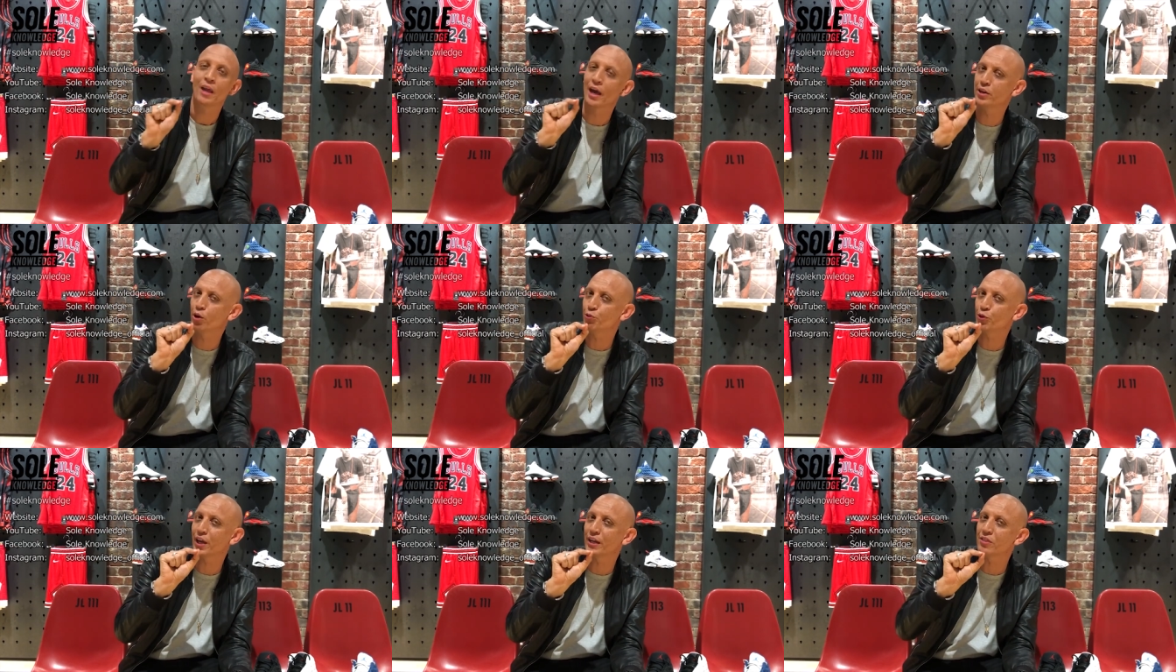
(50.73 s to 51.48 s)
And don't
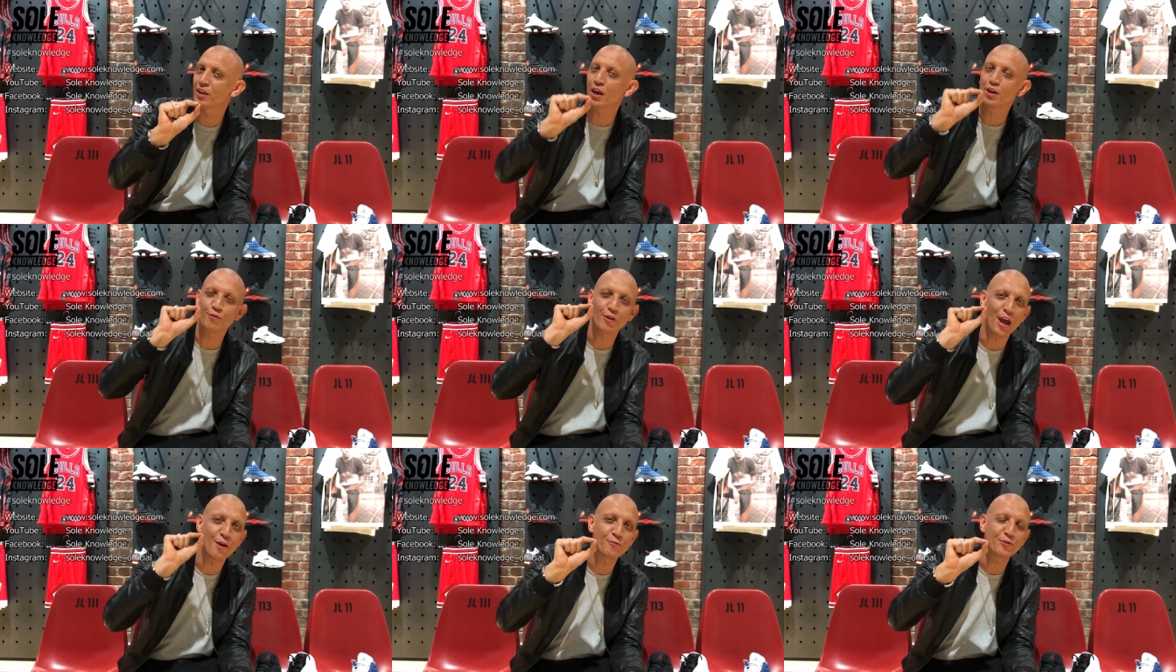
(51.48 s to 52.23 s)
forget, at the end of
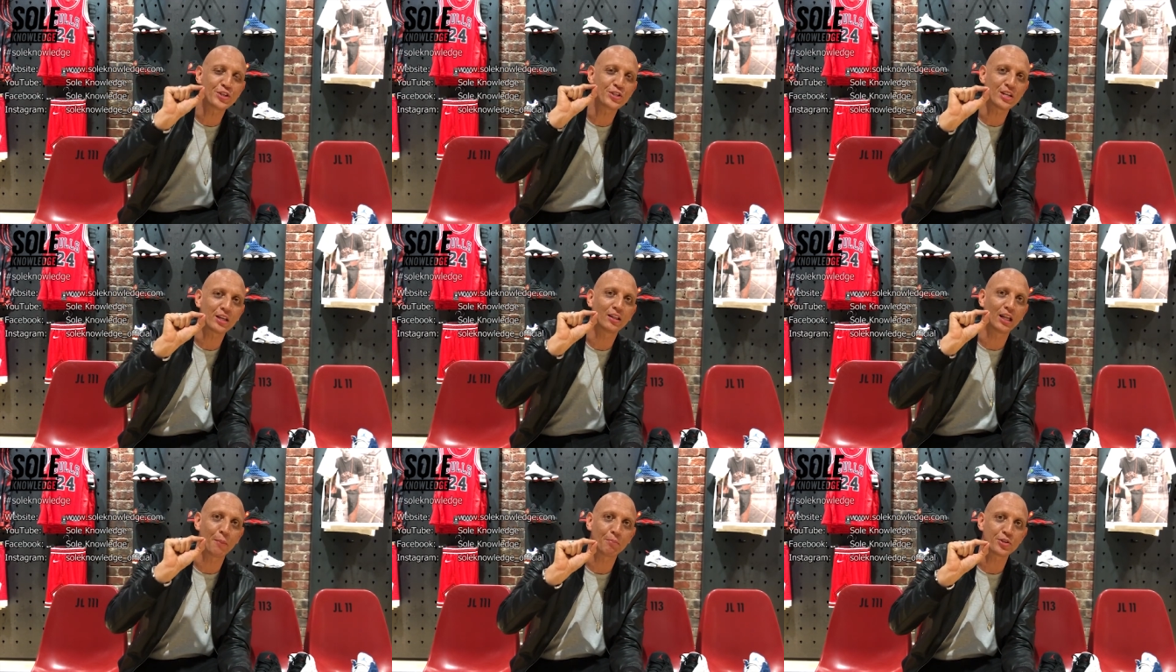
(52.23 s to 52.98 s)
every
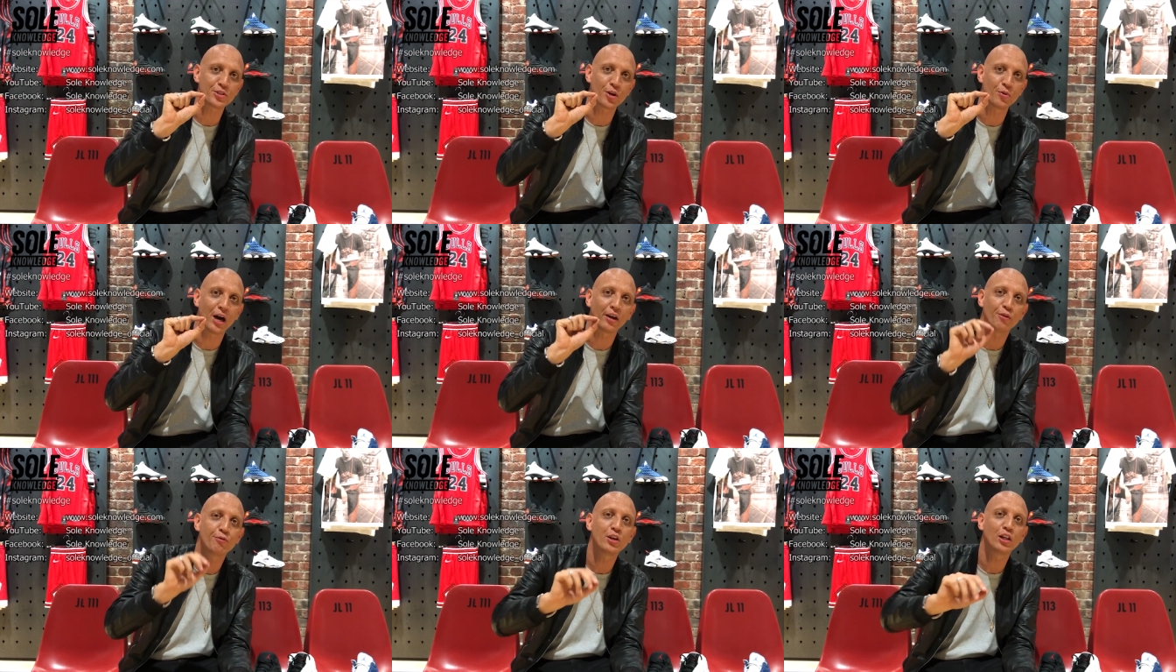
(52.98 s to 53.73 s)
single episode, I
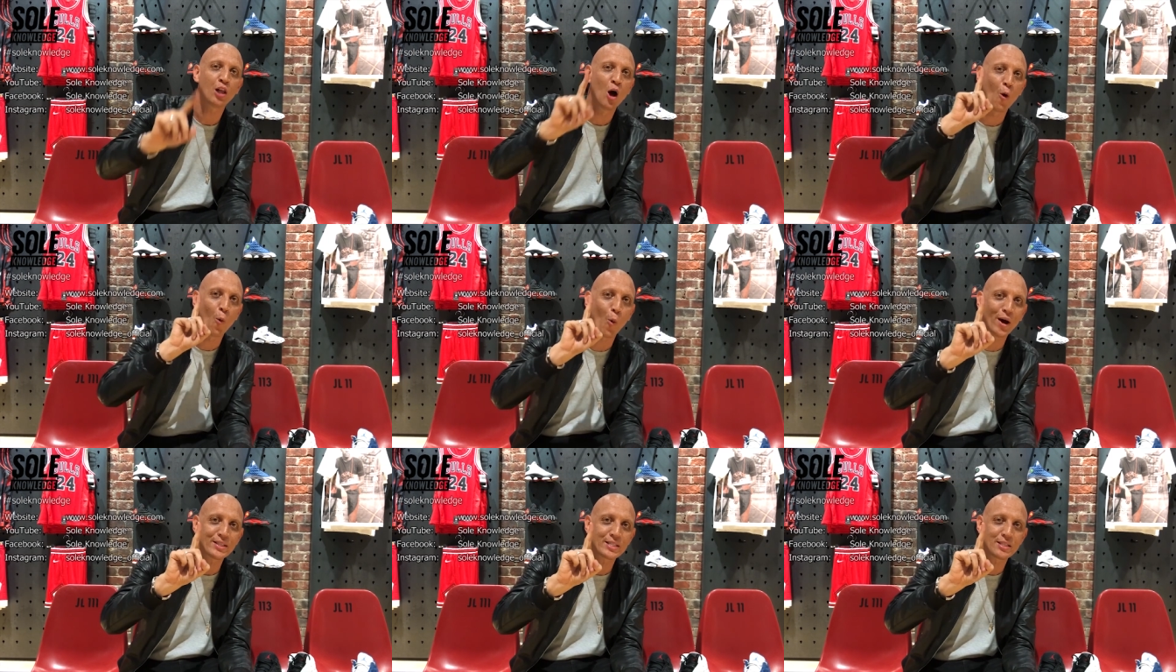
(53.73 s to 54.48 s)
reveal
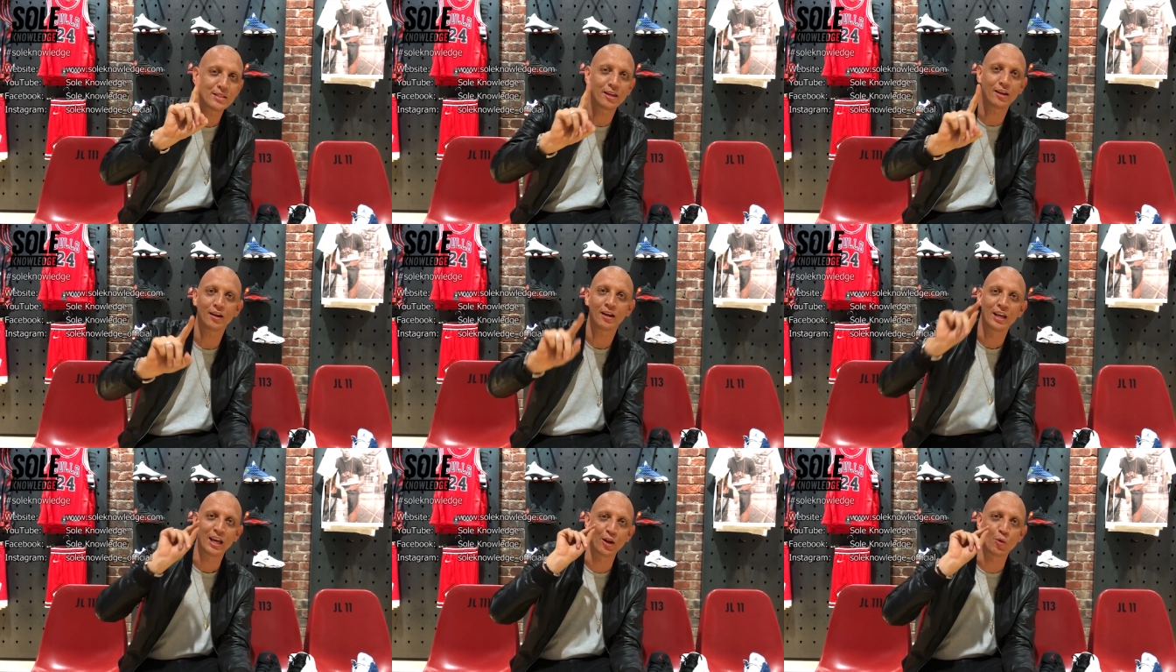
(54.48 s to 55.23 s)
one sneaker
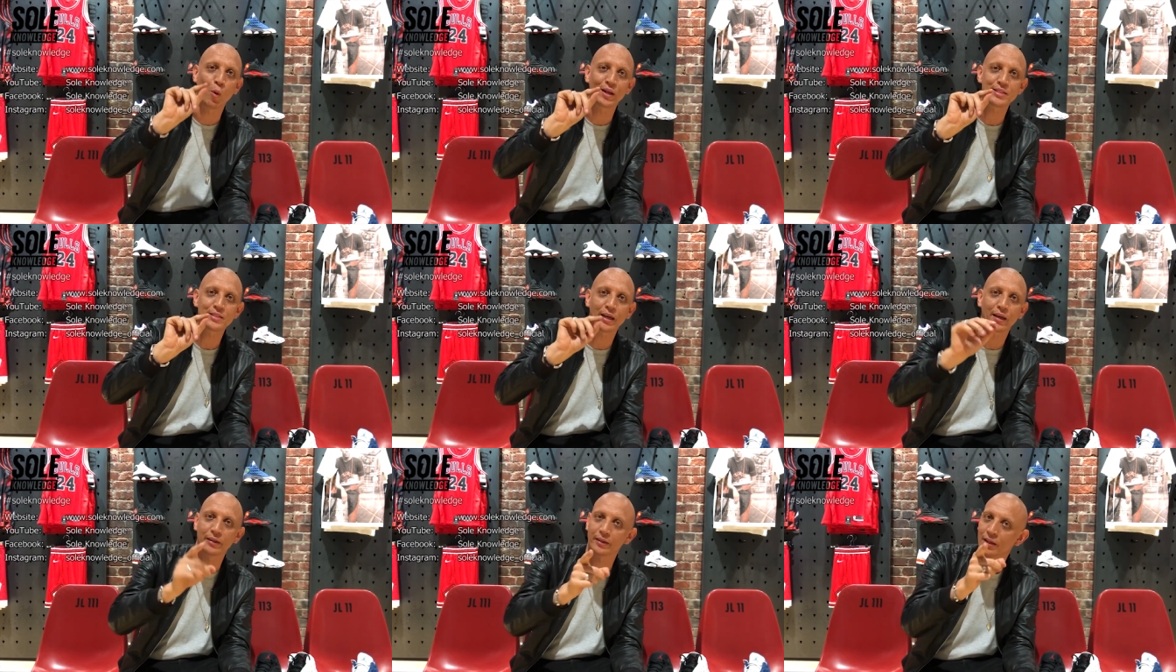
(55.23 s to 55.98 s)
in 1
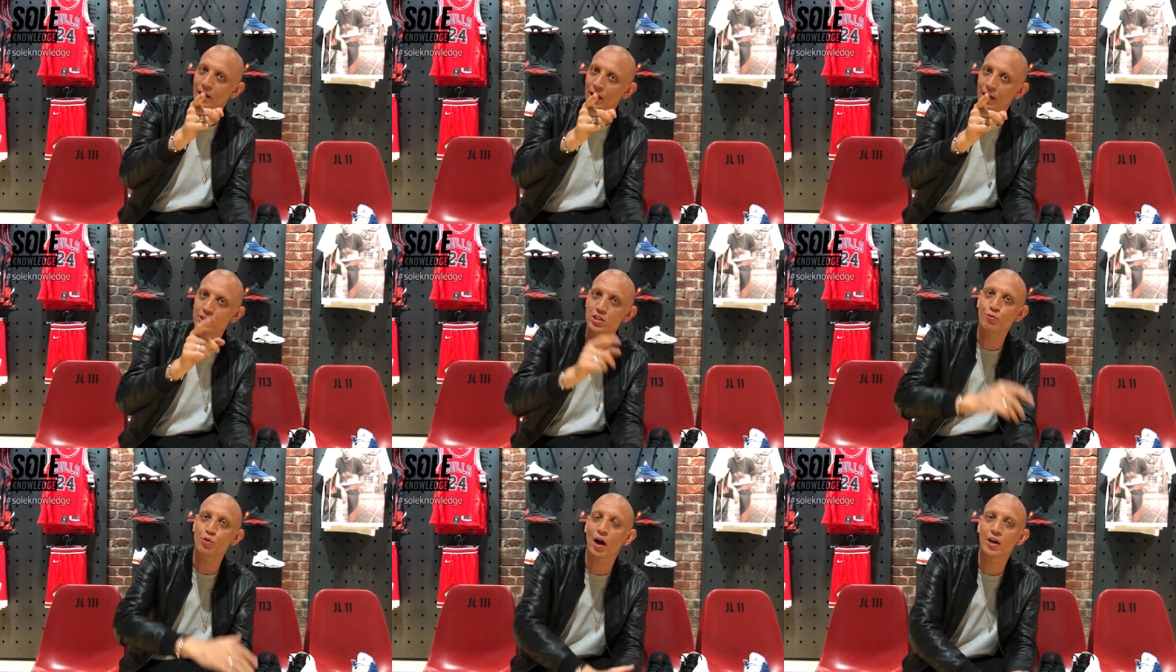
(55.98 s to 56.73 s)
second. Let's see
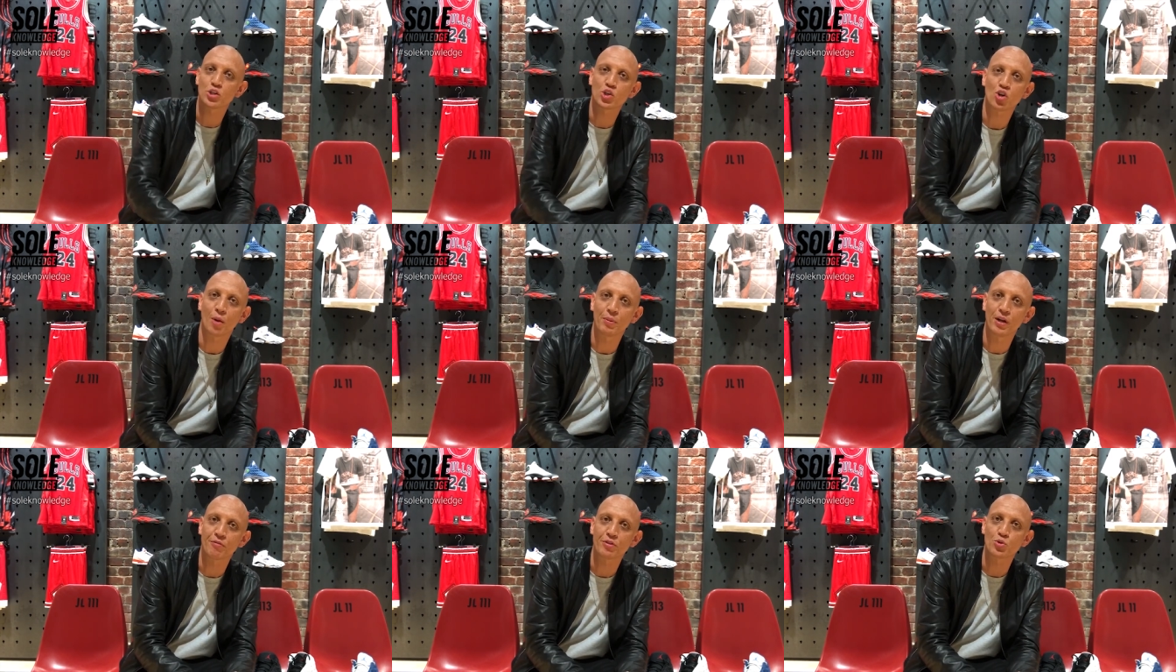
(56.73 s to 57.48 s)
if your eyes are sharp
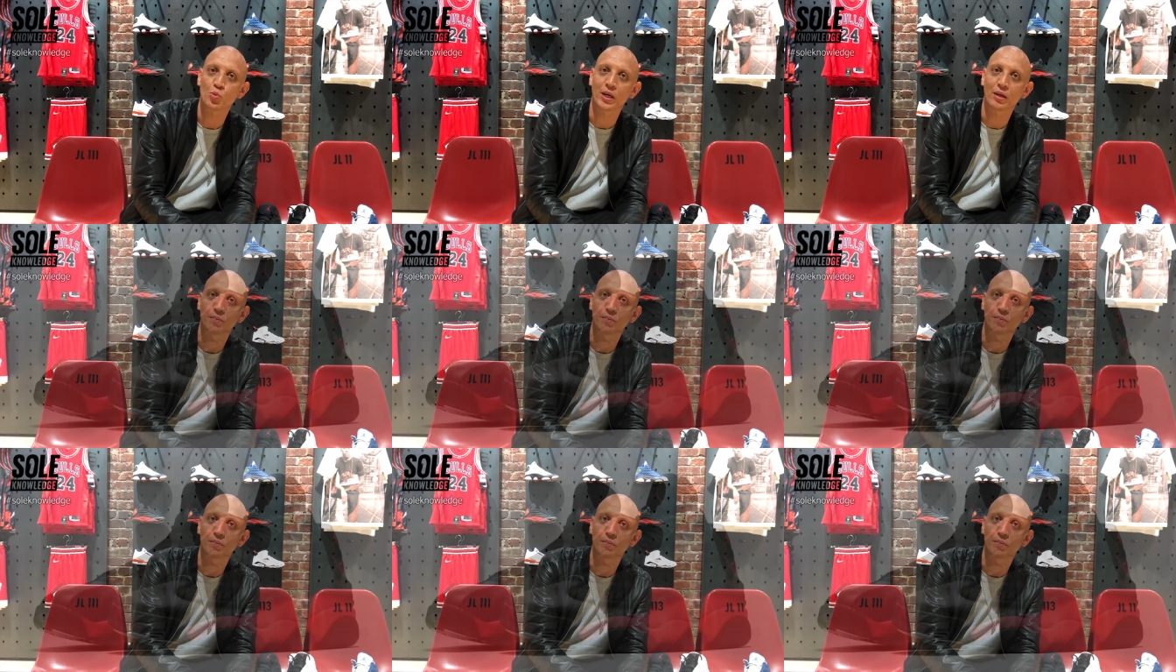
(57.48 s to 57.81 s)
enough this week.